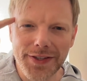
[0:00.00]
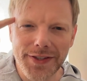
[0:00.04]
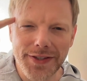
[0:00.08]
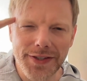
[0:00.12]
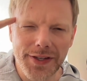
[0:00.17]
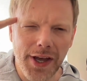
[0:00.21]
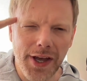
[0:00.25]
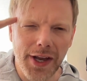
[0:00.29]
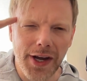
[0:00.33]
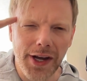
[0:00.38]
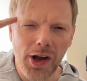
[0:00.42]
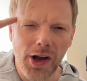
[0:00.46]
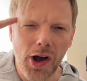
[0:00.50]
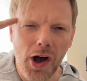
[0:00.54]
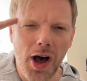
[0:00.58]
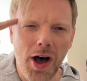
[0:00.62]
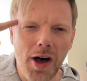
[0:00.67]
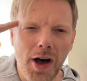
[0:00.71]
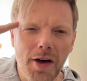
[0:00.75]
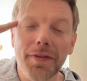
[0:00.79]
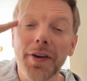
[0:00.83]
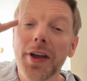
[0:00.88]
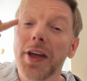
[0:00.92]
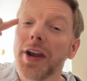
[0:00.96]
signing
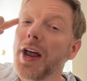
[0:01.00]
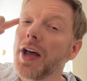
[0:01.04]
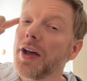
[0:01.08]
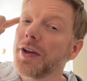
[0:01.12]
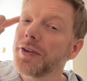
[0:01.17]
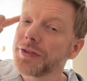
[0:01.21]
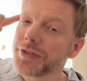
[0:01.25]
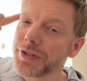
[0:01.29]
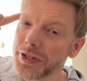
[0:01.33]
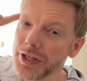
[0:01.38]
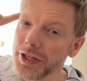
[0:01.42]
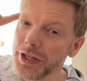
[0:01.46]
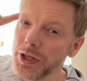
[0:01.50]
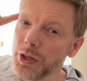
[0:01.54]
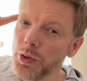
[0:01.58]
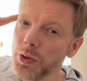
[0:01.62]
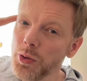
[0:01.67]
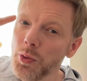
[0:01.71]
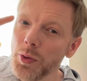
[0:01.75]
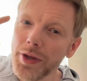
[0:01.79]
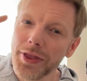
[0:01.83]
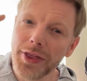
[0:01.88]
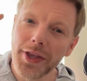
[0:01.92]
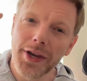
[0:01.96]
off, and I'll see
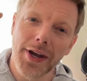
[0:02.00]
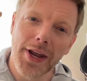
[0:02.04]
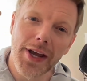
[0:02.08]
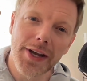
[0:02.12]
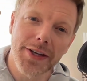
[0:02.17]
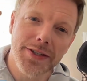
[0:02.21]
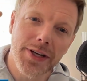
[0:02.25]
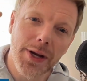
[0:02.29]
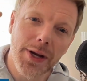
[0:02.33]
you in the next